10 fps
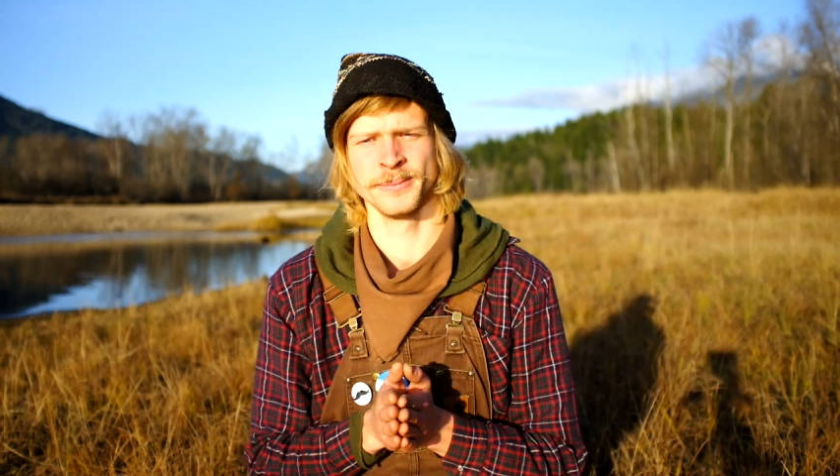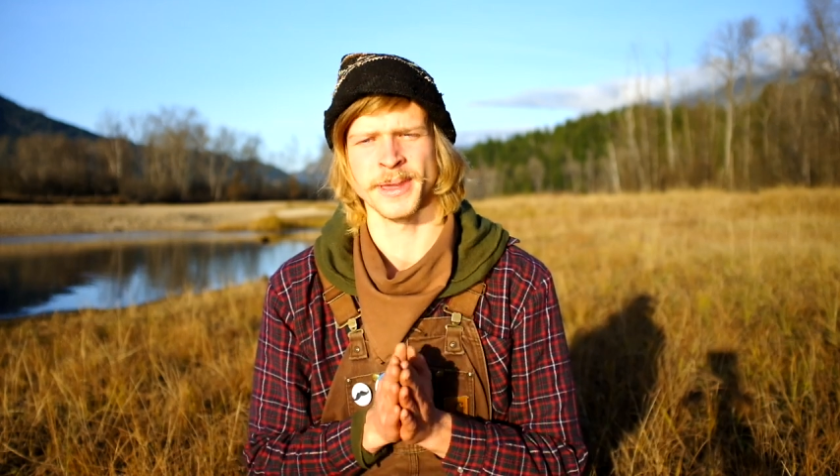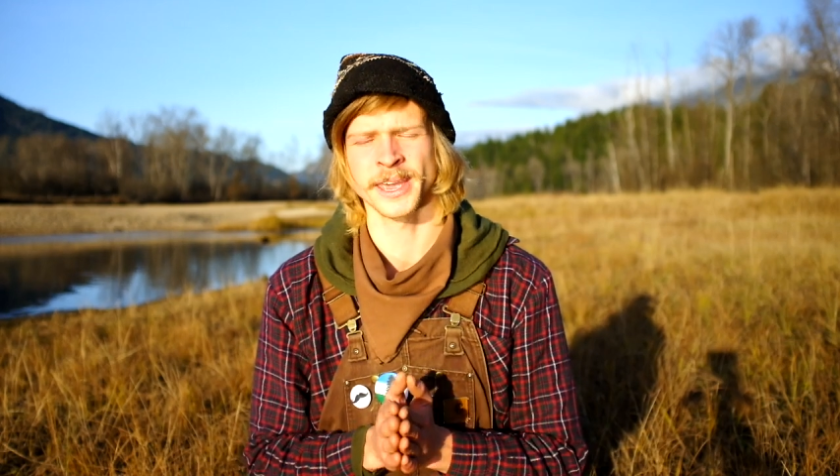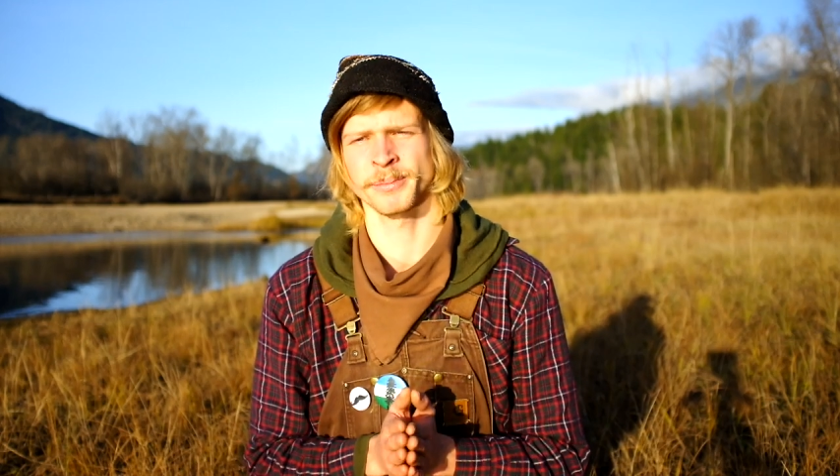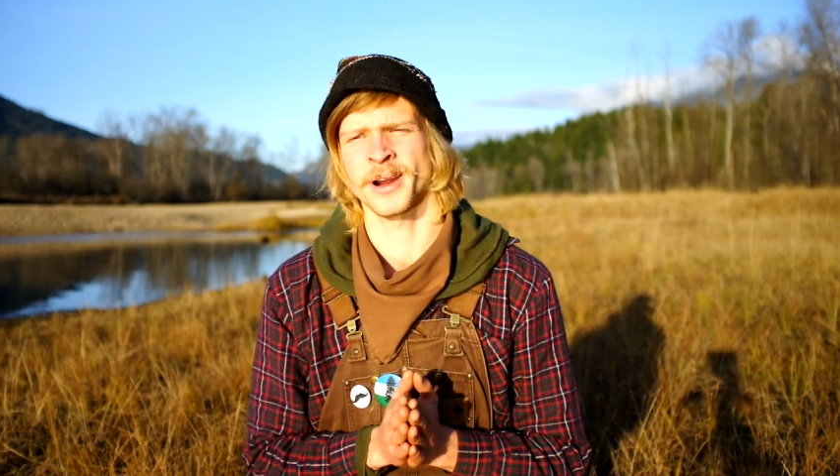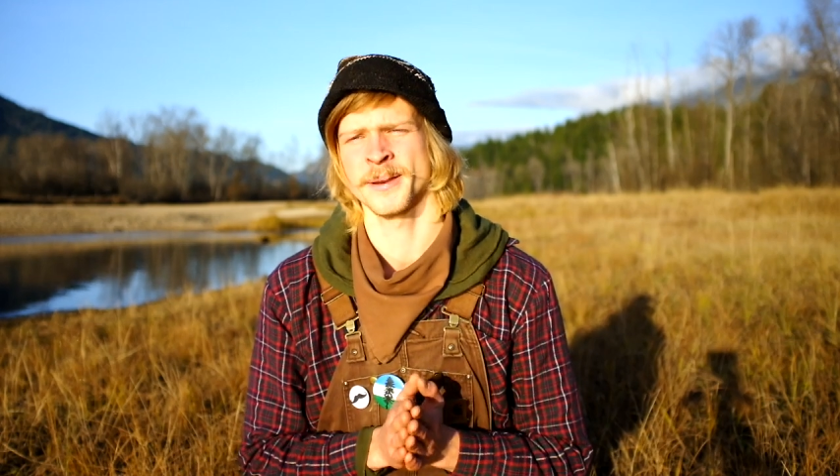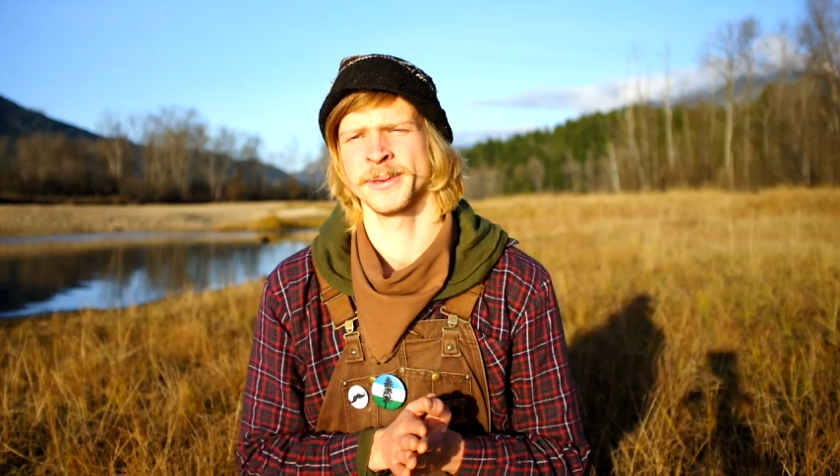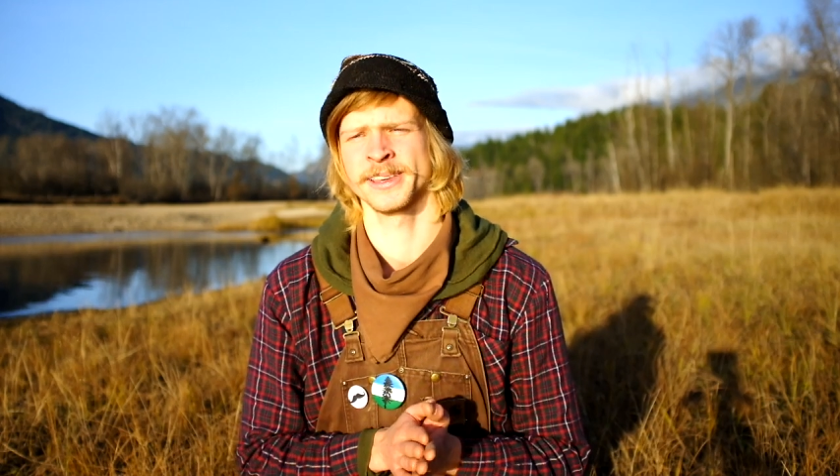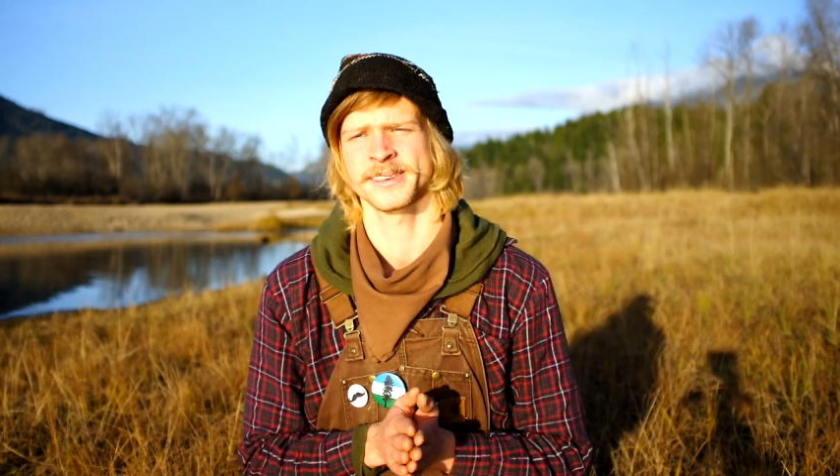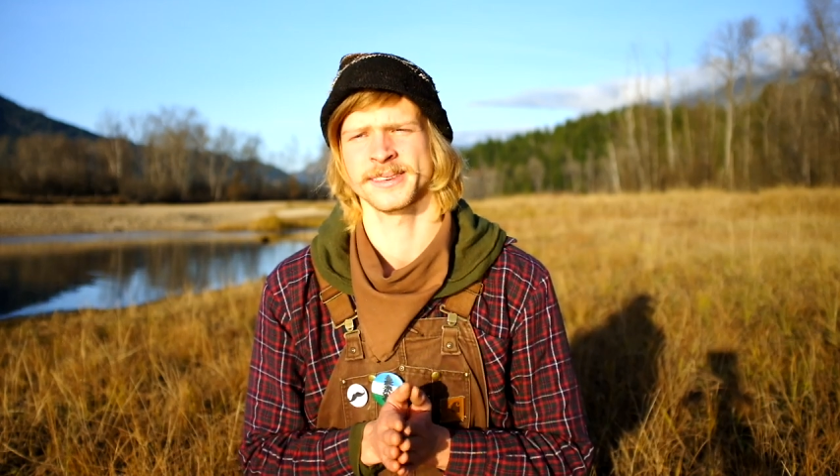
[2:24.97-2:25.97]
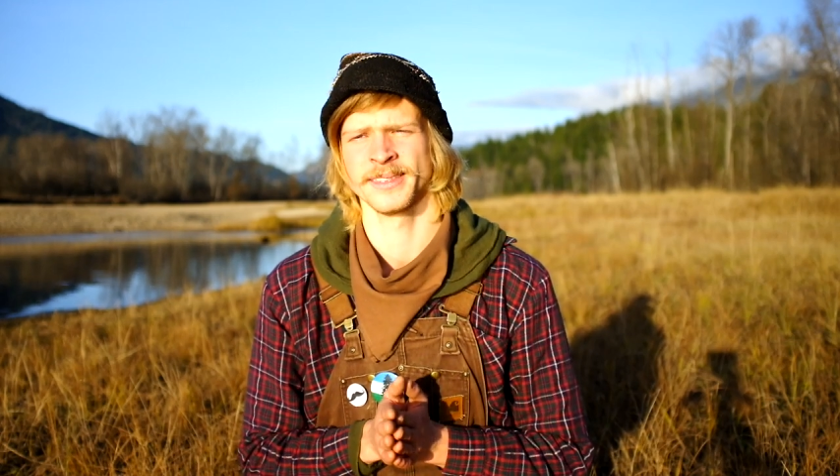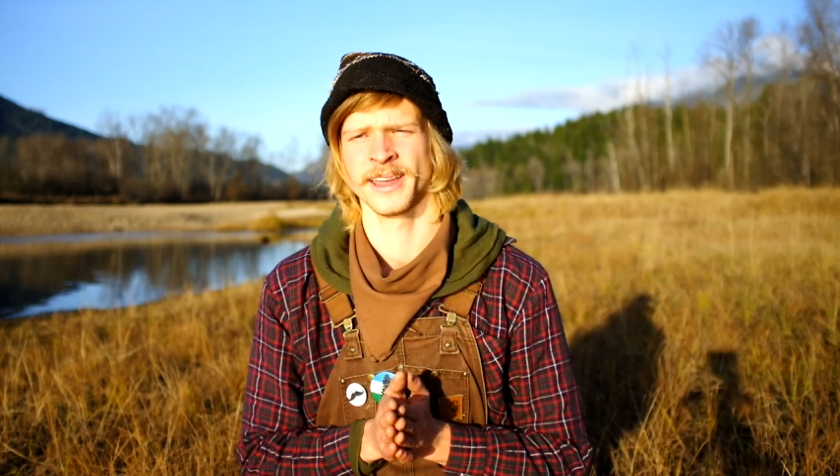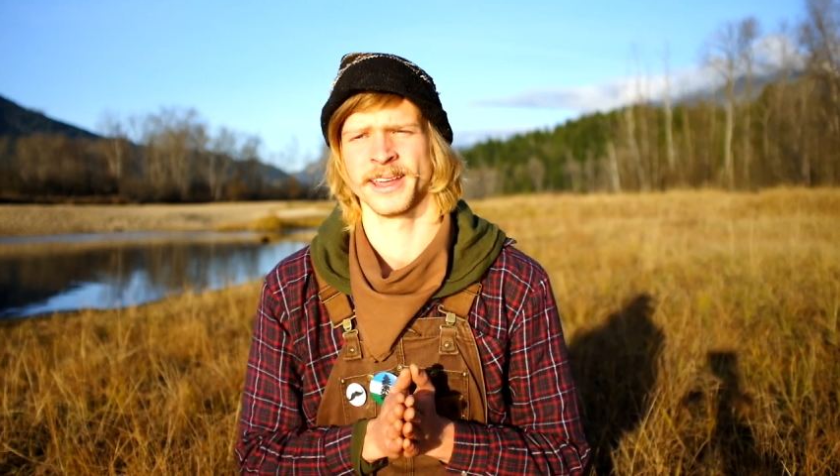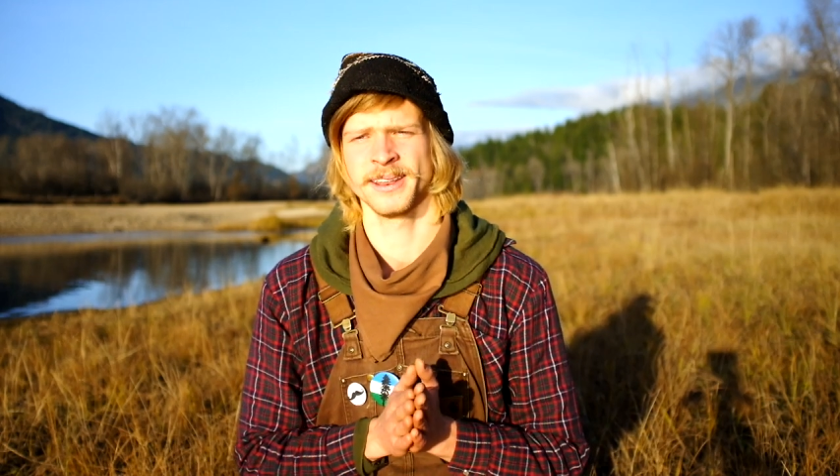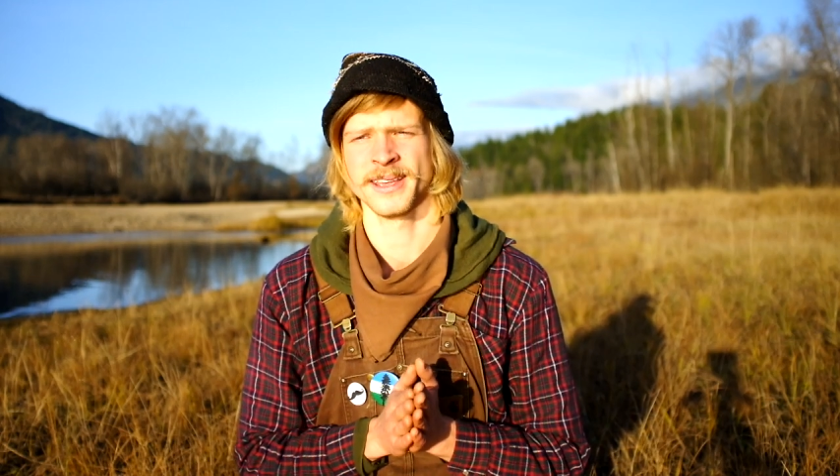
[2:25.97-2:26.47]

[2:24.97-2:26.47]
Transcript: make a promise that